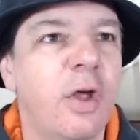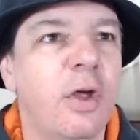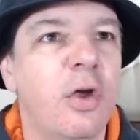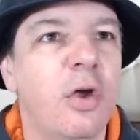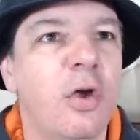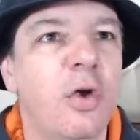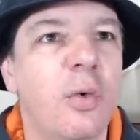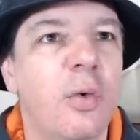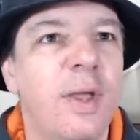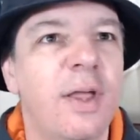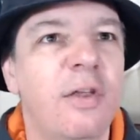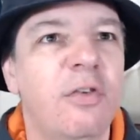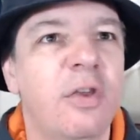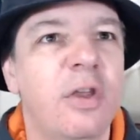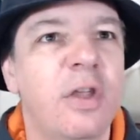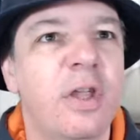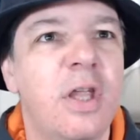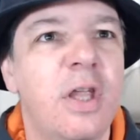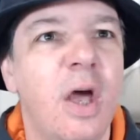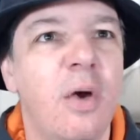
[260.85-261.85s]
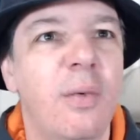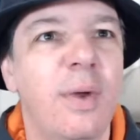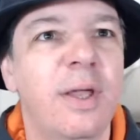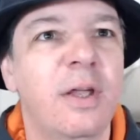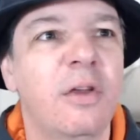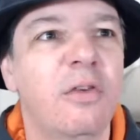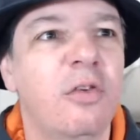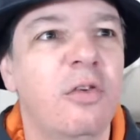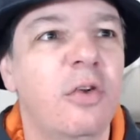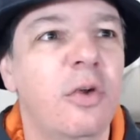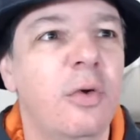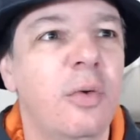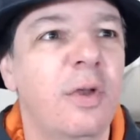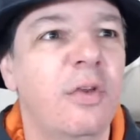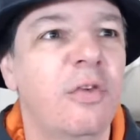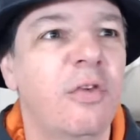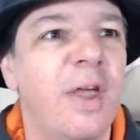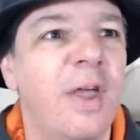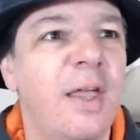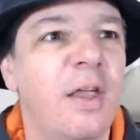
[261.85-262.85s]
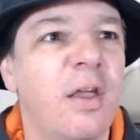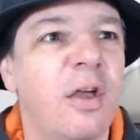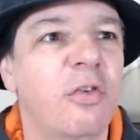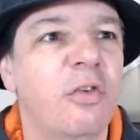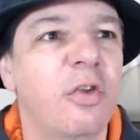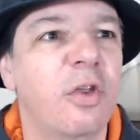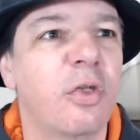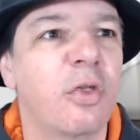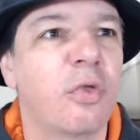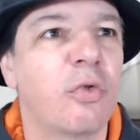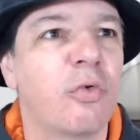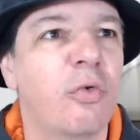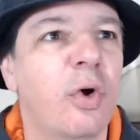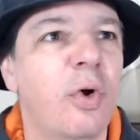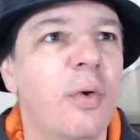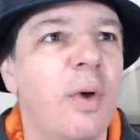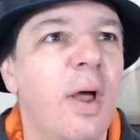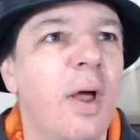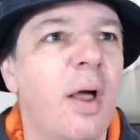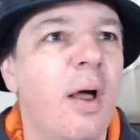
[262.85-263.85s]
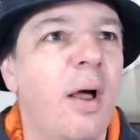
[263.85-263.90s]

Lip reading: who is going to take us through